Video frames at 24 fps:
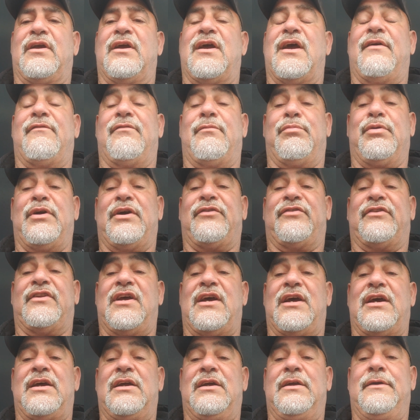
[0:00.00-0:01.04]
Have a blessed
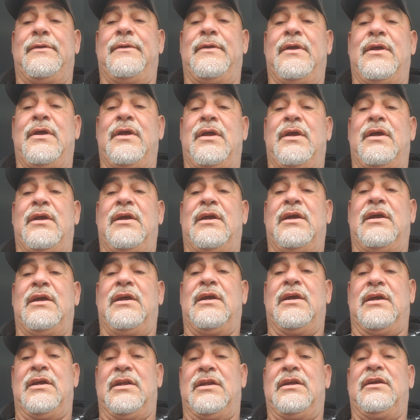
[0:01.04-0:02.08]
day.
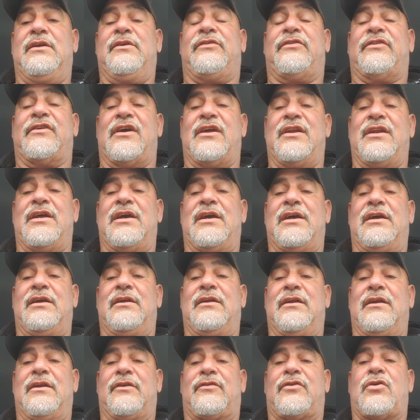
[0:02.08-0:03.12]
It is Sunday.
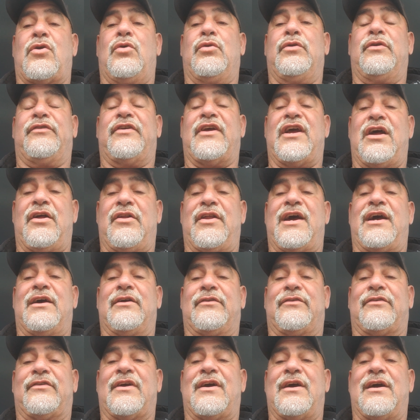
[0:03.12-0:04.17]
It's cold as hell
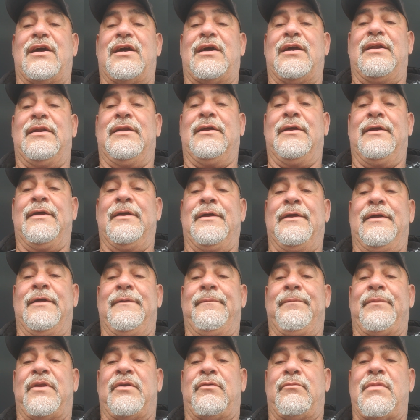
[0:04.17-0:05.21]
outside.
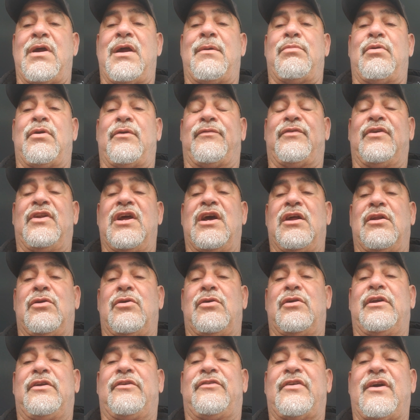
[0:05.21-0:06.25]
Remember, if you're not
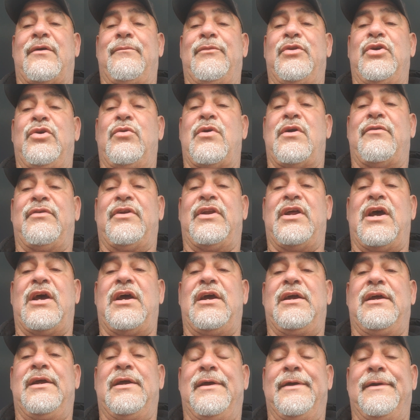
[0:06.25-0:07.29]
learning something new every
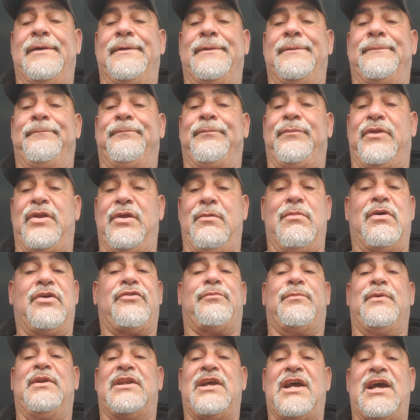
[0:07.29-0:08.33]
day, you
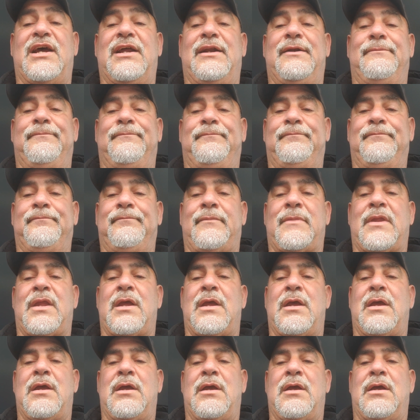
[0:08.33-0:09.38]
must be dead
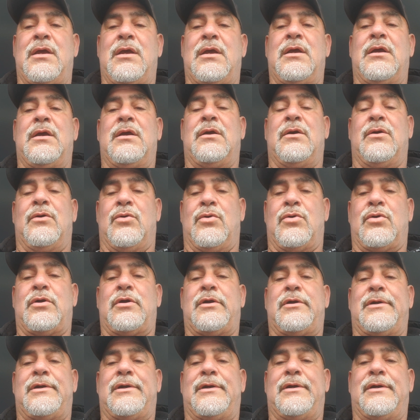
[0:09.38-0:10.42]

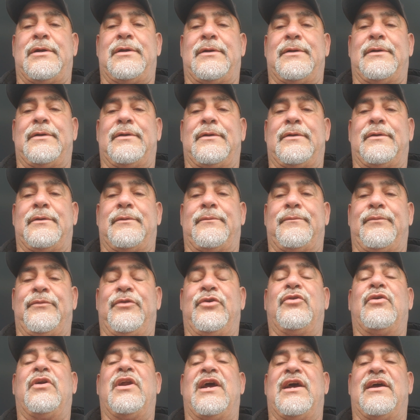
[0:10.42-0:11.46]
or
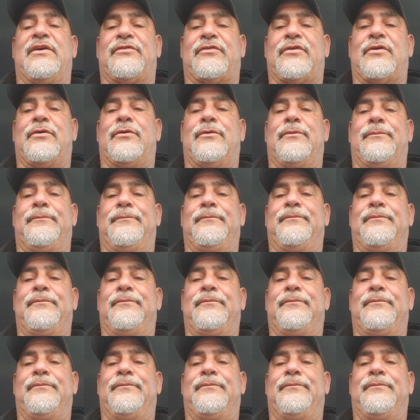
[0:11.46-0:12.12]
you're an asshole.